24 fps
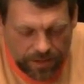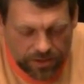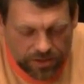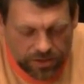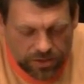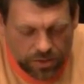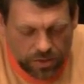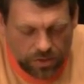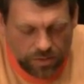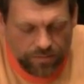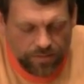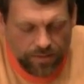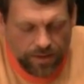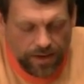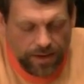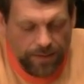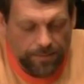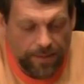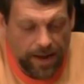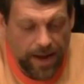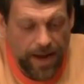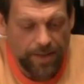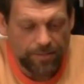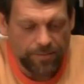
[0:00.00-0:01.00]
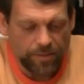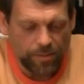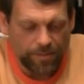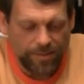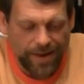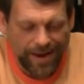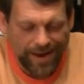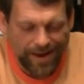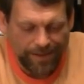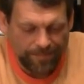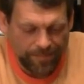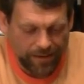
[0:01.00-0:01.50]
sort of
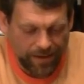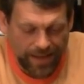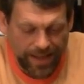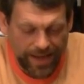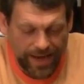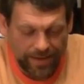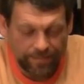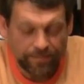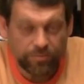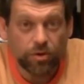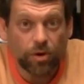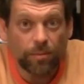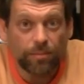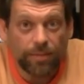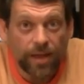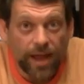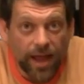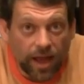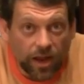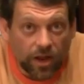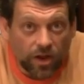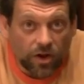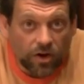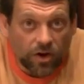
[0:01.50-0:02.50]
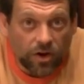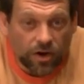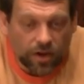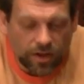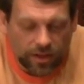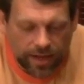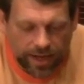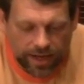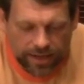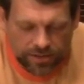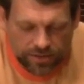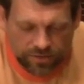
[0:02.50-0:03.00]
paper plate propeller.
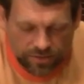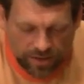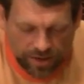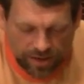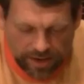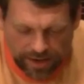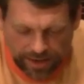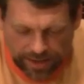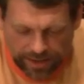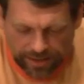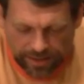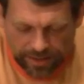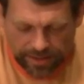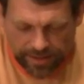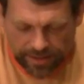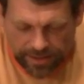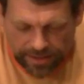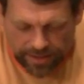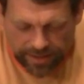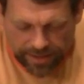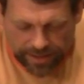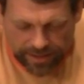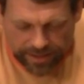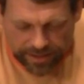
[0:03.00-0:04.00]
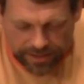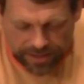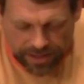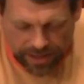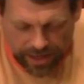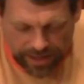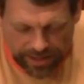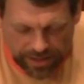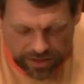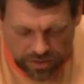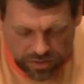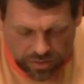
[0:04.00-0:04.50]
That's right. And it's
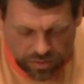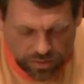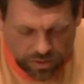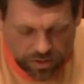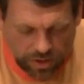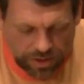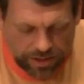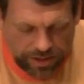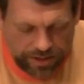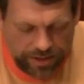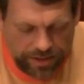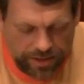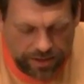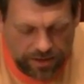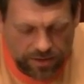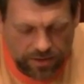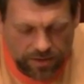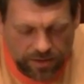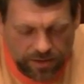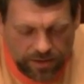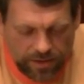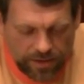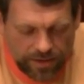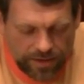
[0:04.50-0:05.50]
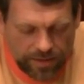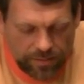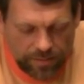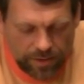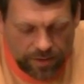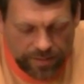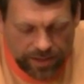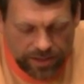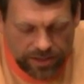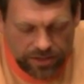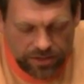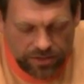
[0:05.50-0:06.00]
kind of cool looking here. You
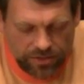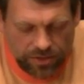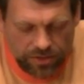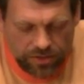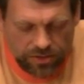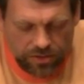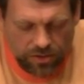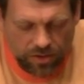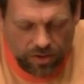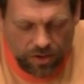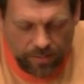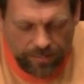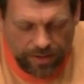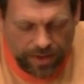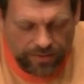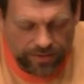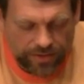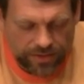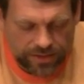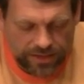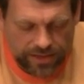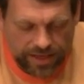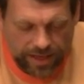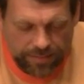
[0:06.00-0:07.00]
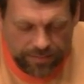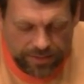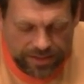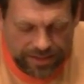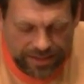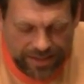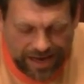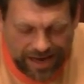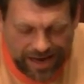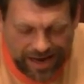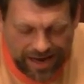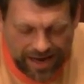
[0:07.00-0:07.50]
wanna make sure those are all about the same
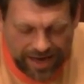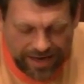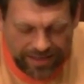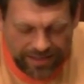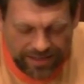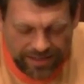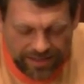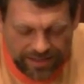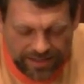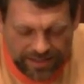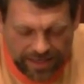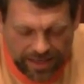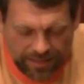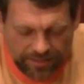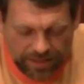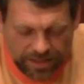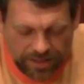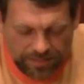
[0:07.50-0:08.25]
size and the same